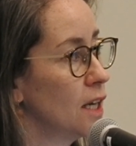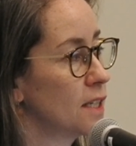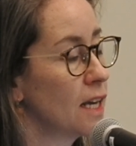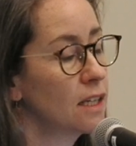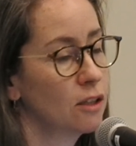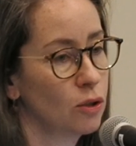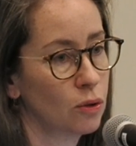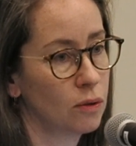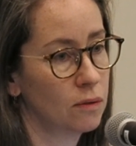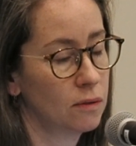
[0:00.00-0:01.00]
taking
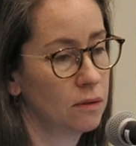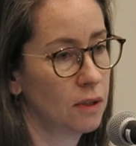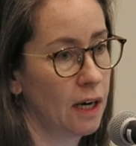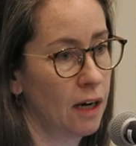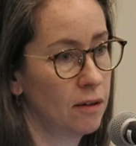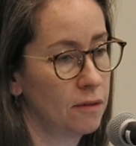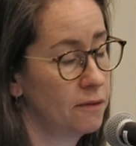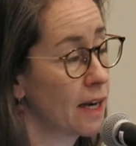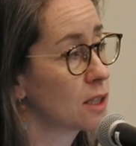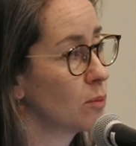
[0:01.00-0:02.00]
your
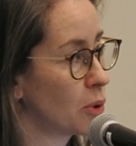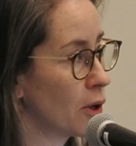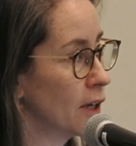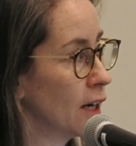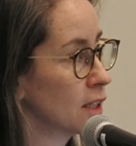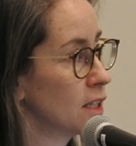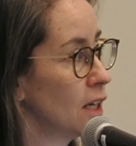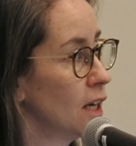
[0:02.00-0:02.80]
vector product,